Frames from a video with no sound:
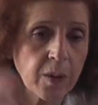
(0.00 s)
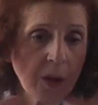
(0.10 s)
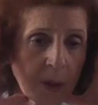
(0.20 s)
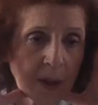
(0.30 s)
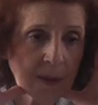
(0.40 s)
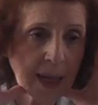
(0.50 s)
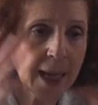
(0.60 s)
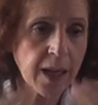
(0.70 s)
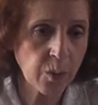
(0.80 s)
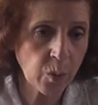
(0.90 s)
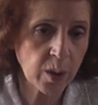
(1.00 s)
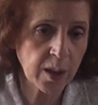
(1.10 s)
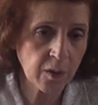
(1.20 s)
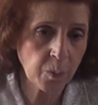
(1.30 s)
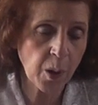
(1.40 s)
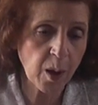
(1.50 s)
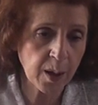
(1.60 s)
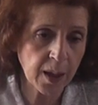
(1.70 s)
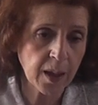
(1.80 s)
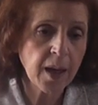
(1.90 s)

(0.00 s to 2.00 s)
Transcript: We know He's the head and we're His body